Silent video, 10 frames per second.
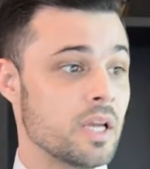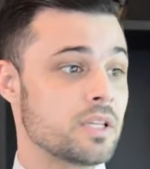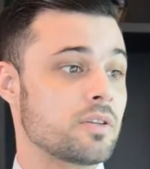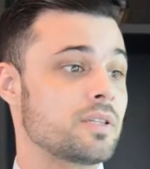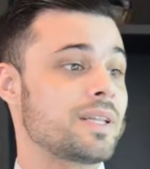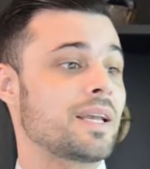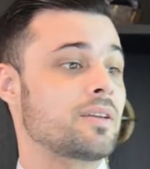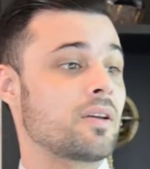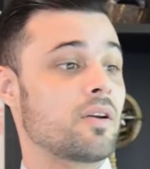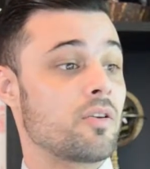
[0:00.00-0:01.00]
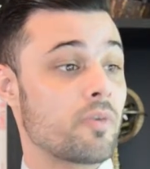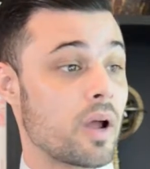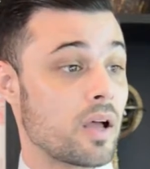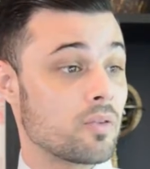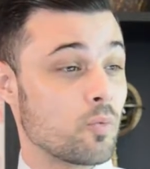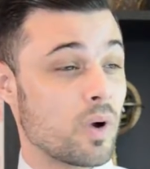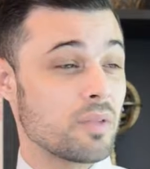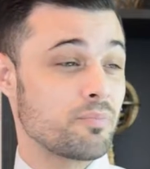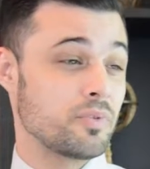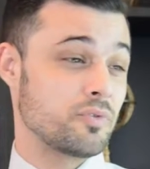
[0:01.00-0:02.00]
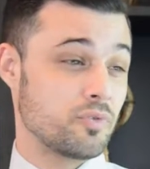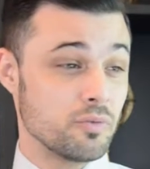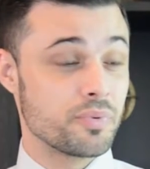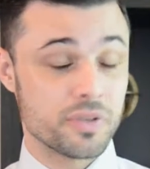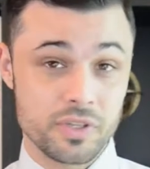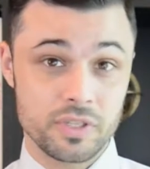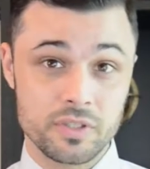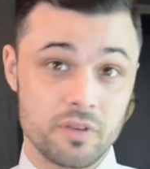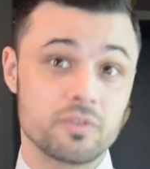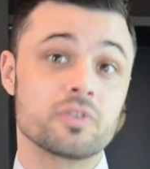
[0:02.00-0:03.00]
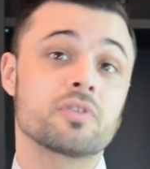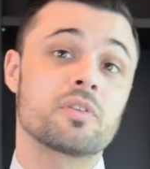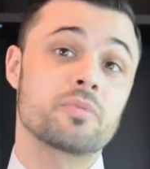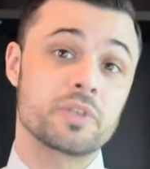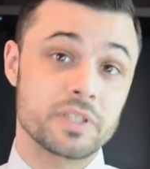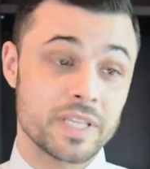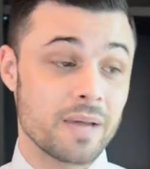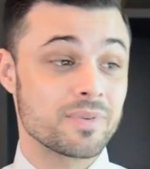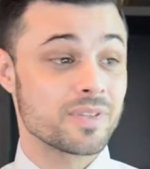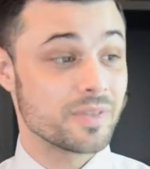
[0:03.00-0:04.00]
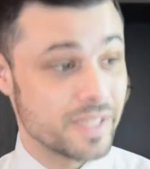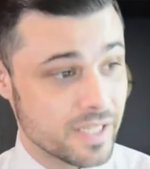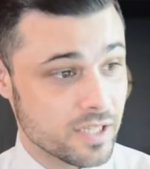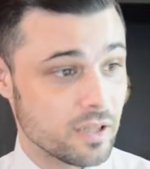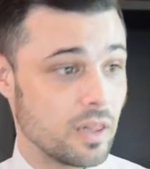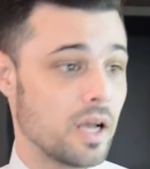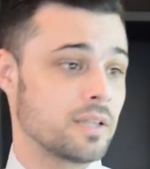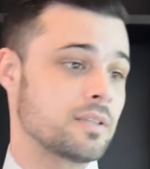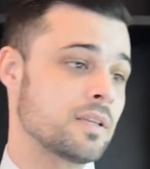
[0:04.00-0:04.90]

So it's like around 1.2% of the total market cap. So it's a lot.